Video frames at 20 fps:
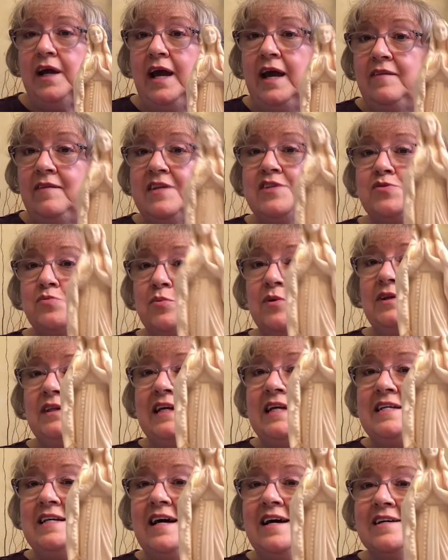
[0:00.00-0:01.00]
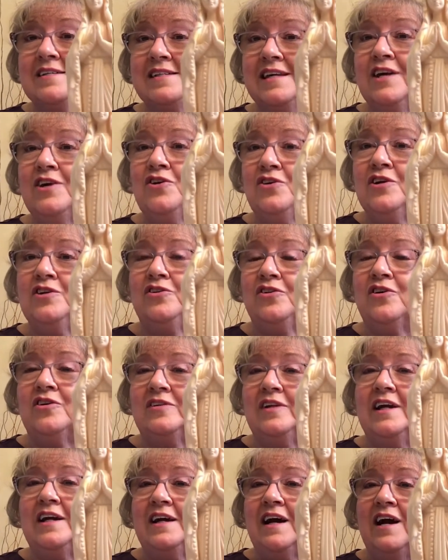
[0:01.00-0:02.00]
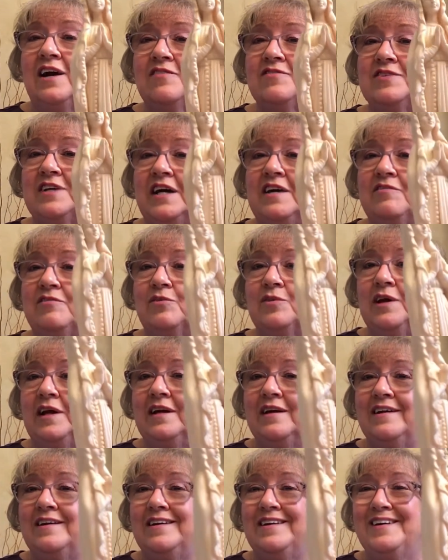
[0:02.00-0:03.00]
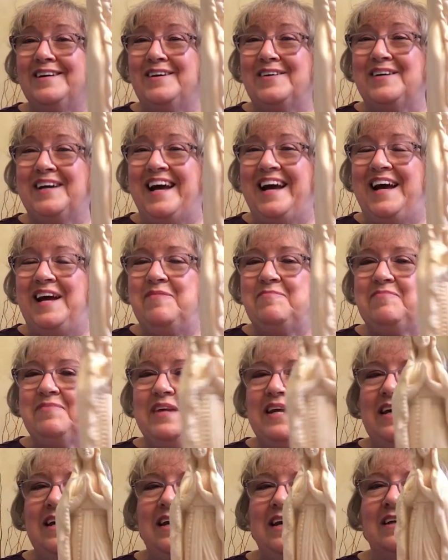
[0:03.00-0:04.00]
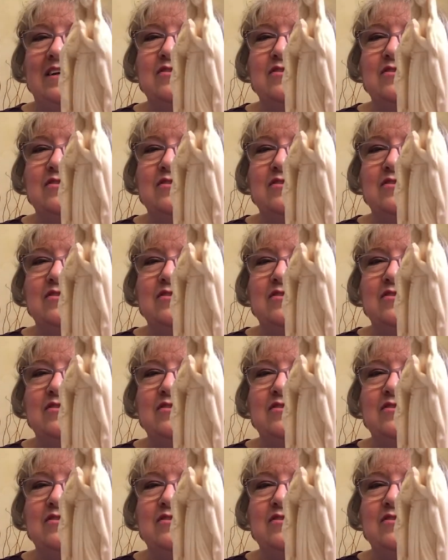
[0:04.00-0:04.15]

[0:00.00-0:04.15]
And this really does. It could look like carved ivory, okay? And I'll